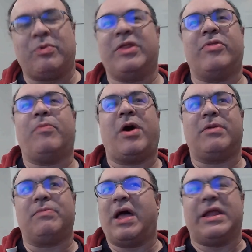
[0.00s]
bottom line.
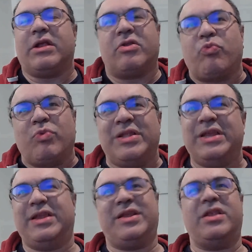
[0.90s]
It just really did
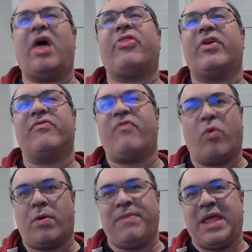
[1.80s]
nothing for me.